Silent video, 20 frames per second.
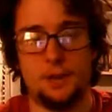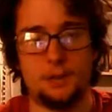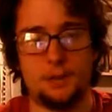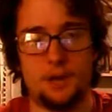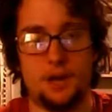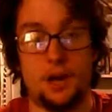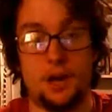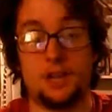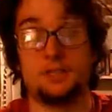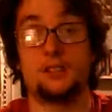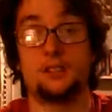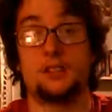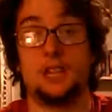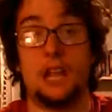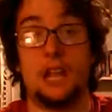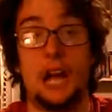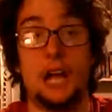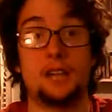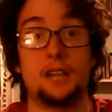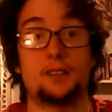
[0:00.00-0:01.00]
guns,
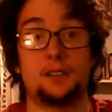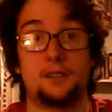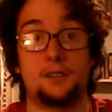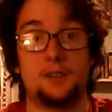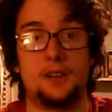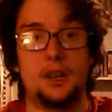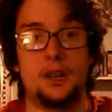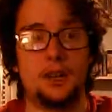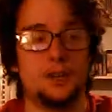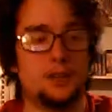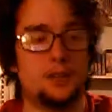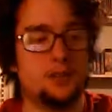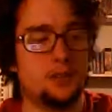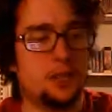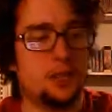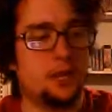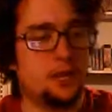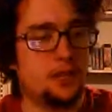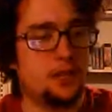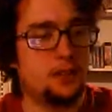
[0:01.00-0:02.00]
lots of guns,
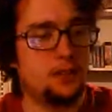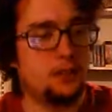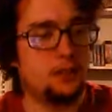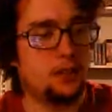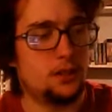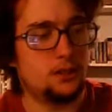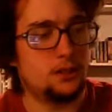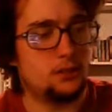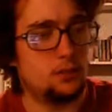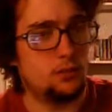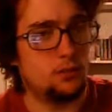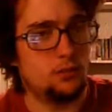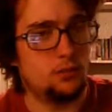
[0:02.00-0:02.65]
and it's just